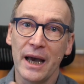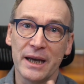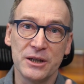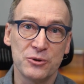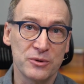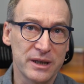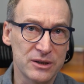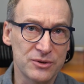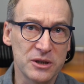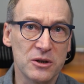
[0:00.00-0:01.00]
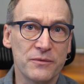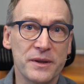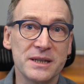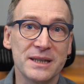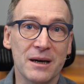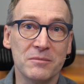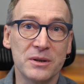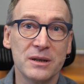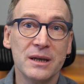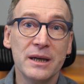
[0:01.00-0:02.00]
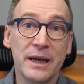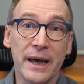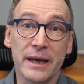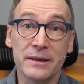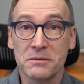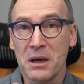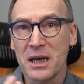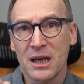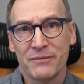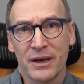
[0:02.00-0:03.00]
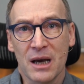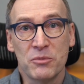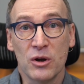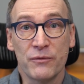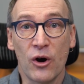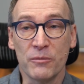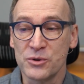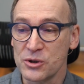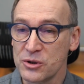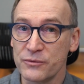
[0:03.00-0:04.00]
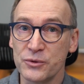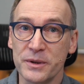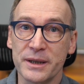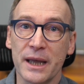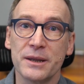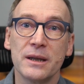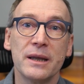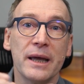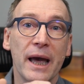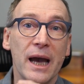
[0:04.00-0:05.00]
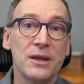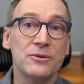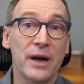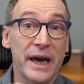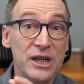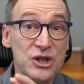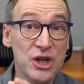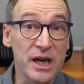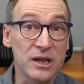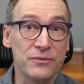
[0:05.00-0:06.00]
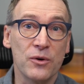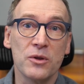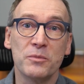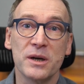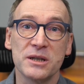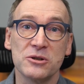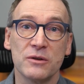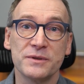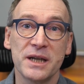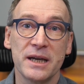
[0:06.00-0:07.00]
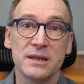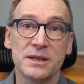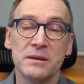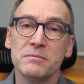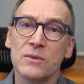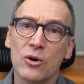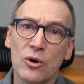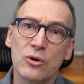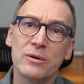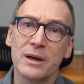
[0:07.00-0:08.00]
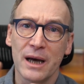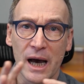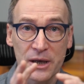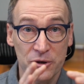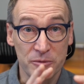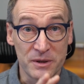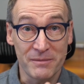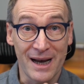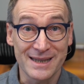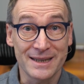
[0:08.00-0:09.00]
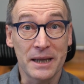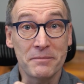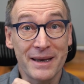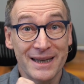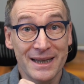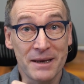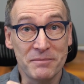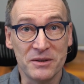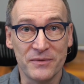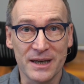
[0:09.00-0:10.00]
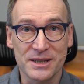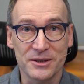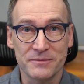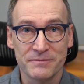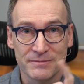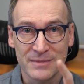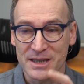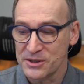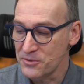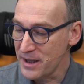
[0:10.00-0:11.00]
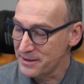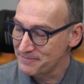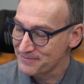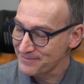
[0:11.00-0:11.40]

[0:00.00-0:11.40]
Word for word: I need to get rid of this number. And I have a couple of options of doing that. Either I check for the presence of sales or I optimize it and make it a bit faster. Let's do that.